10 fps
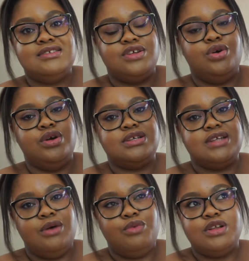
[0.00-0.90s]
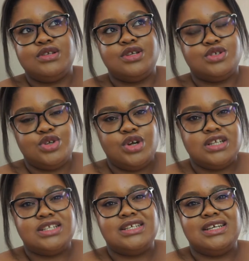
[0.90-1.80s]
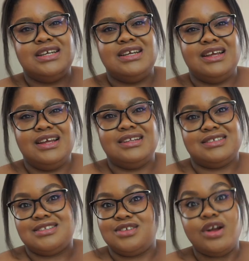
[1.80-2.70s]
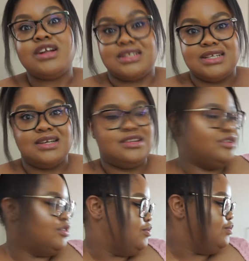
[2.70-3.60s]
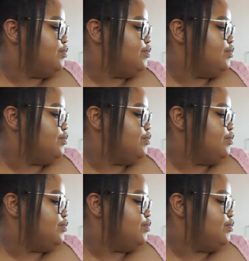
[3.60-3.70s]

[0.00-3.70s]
though is that once it's dirty, you know,